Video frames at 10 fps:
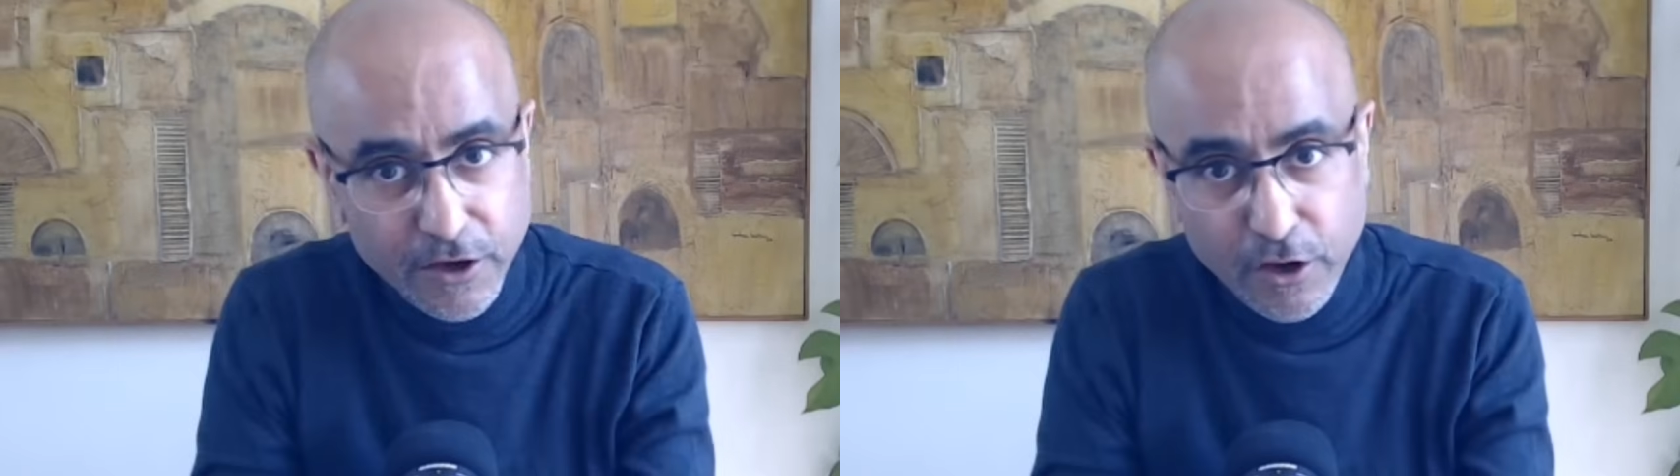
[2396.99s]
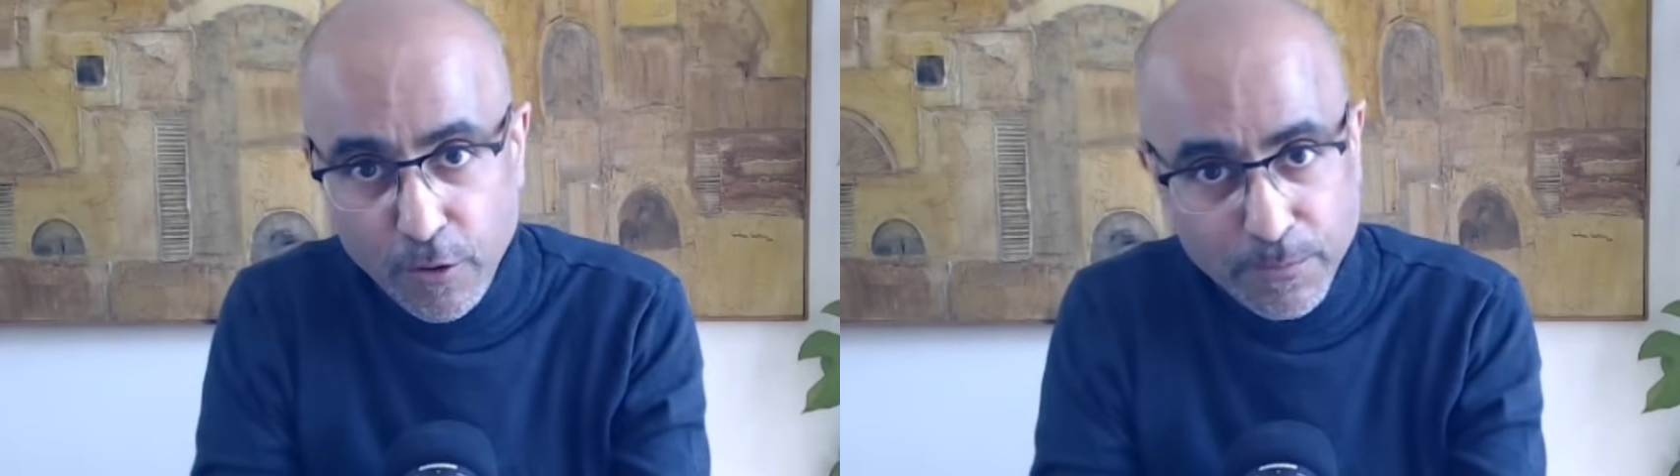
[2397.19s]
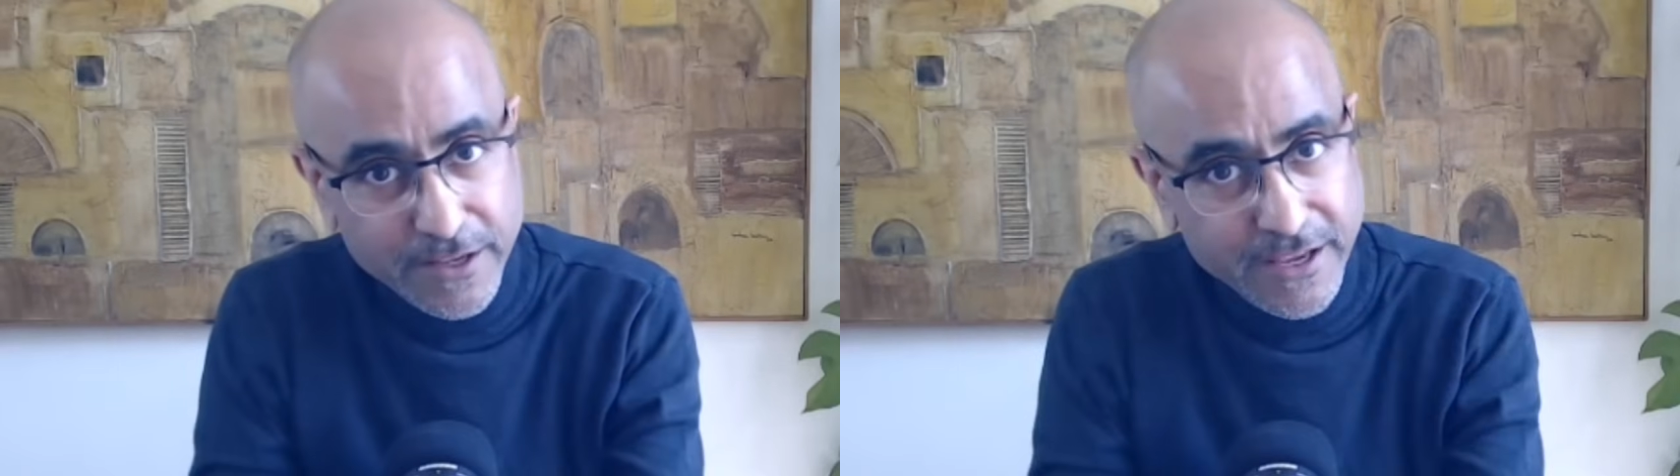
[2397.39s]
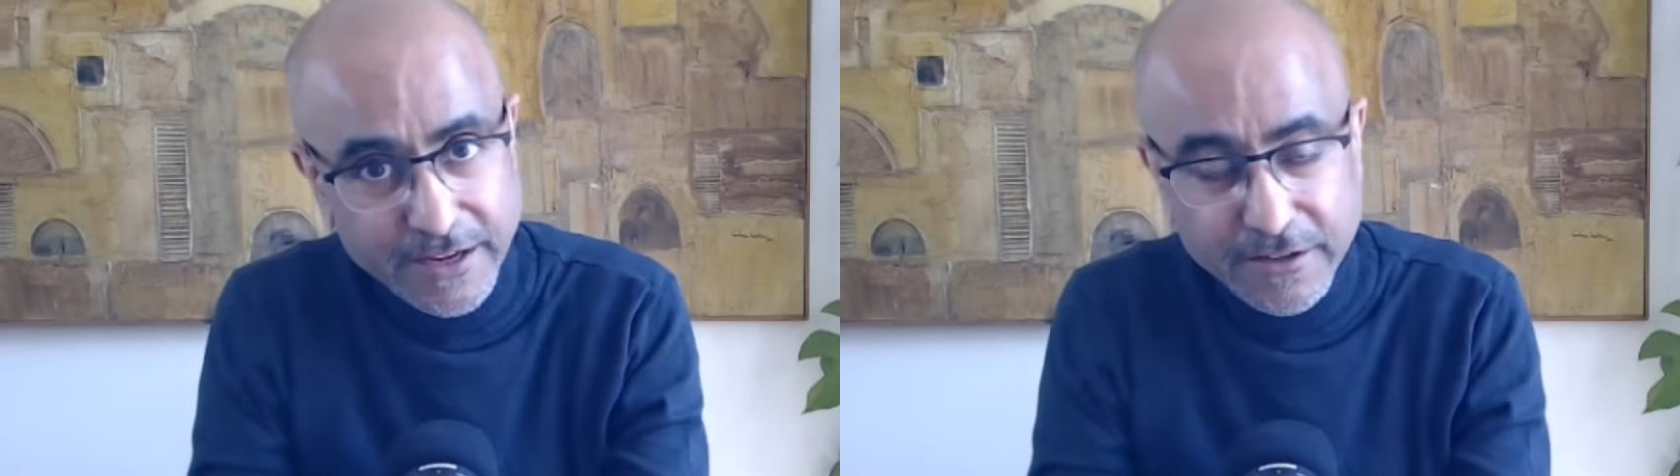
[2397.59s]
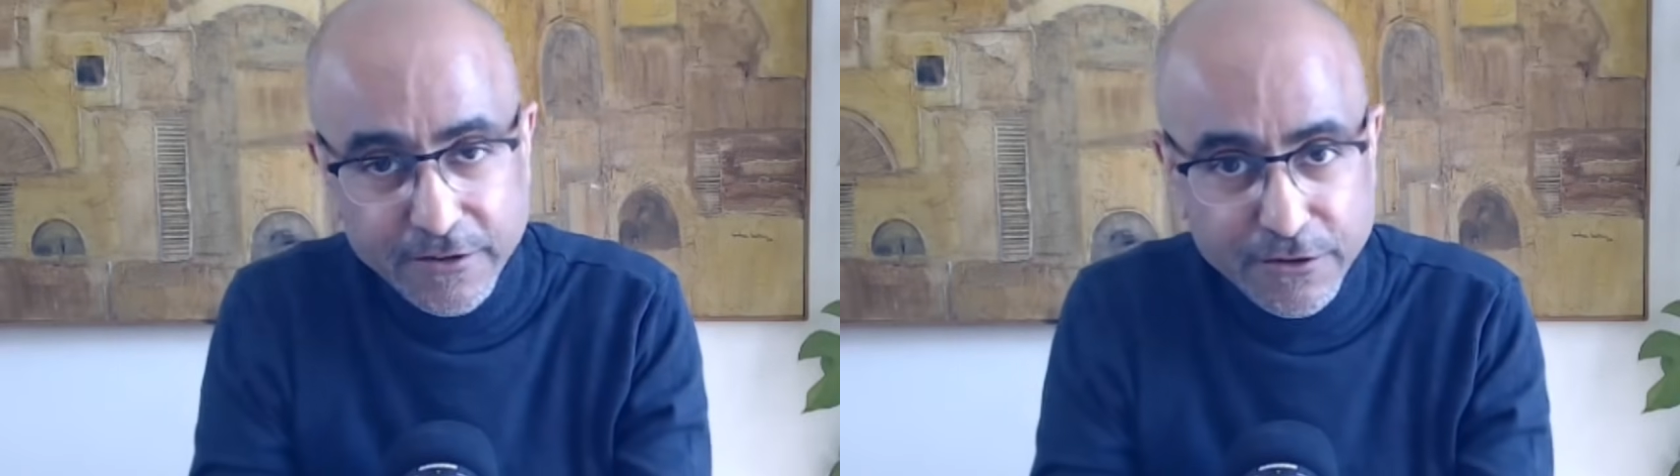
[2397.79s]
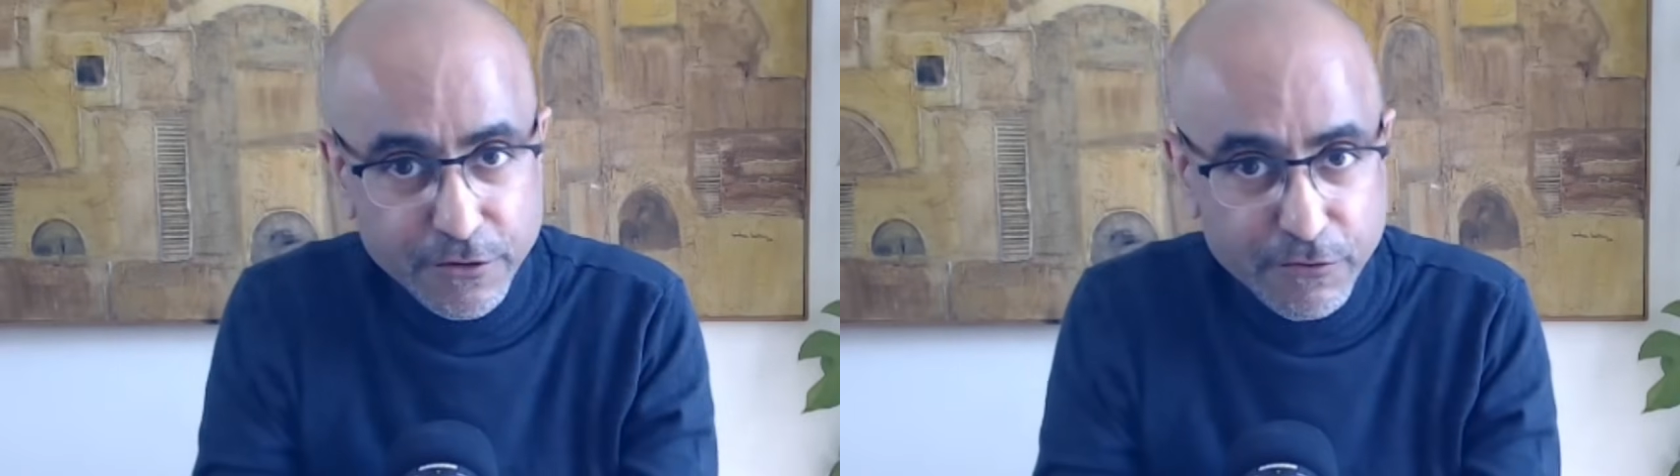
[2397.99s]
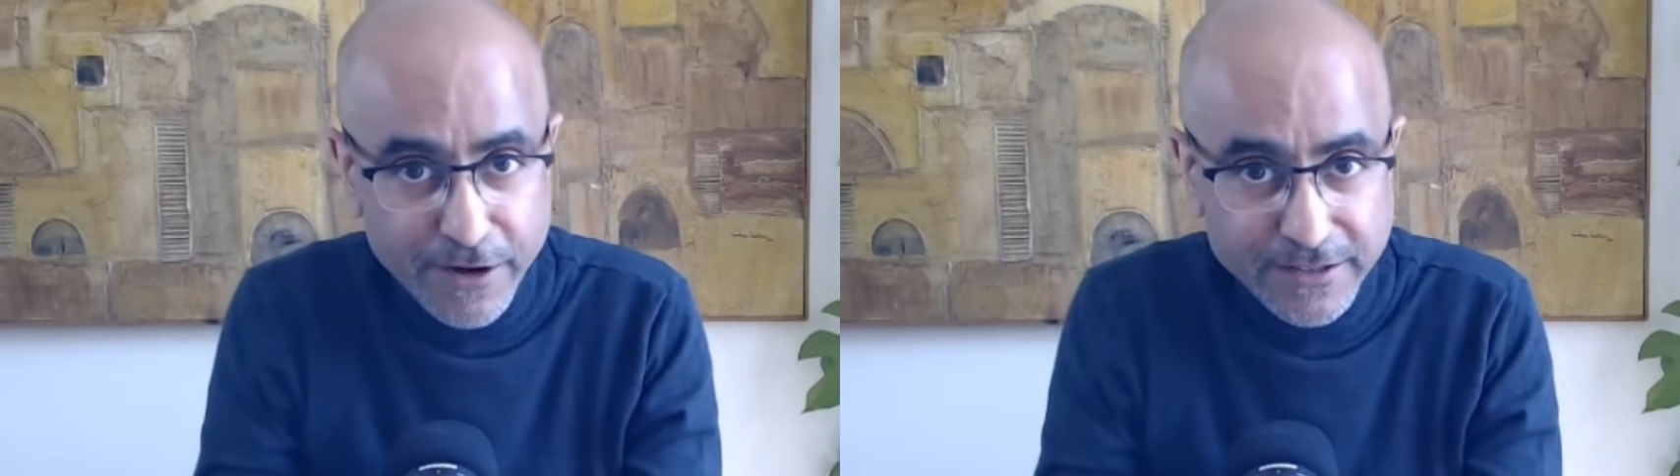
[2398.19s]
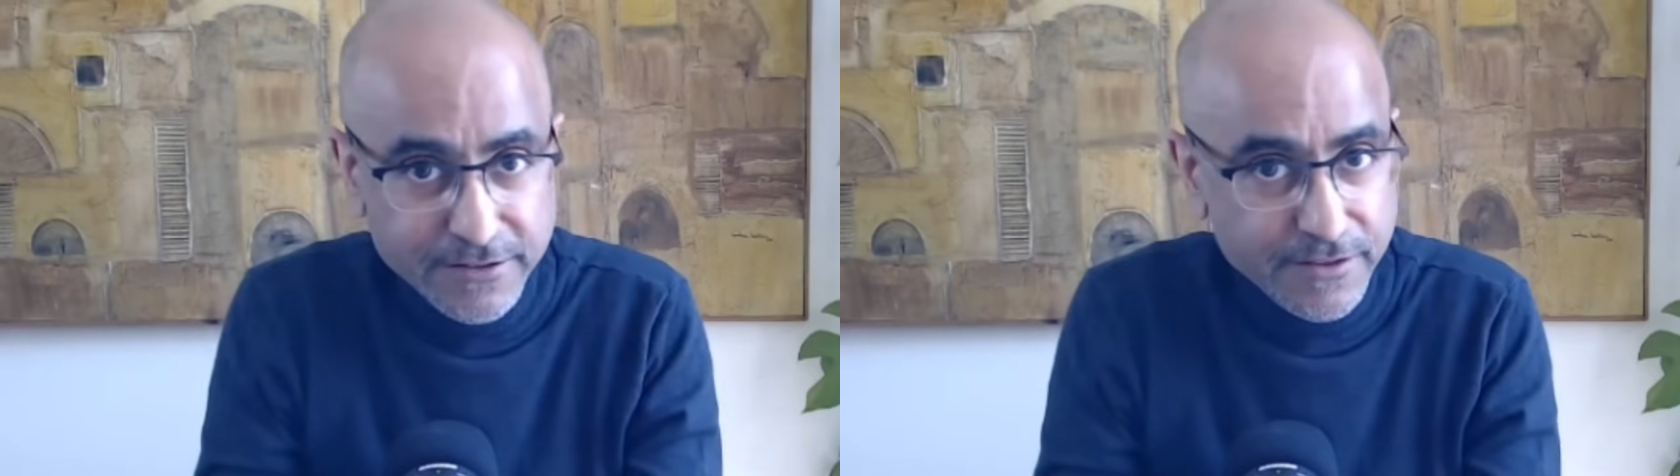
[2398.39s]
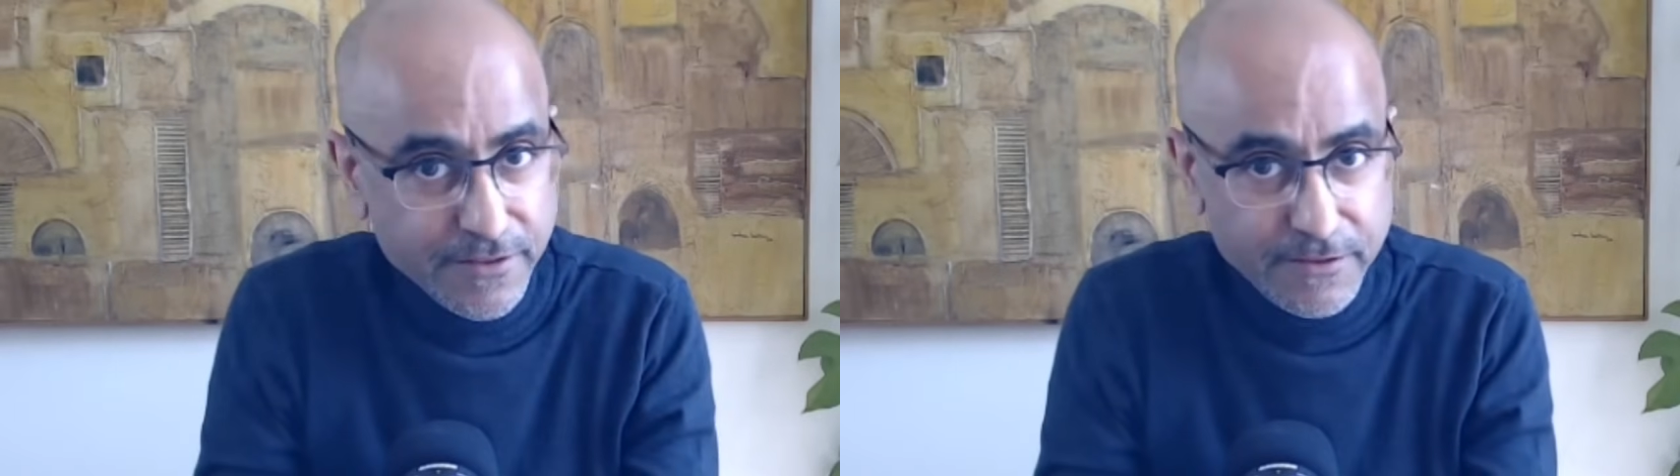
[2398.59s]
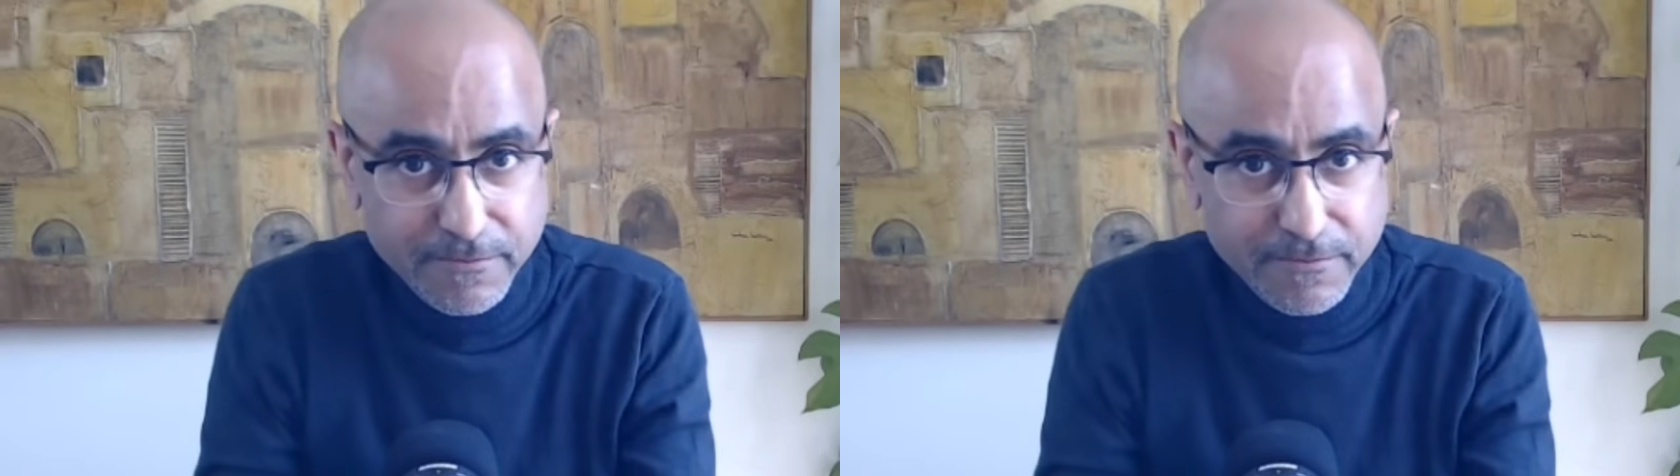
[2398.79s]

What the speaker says: are obligated to arrest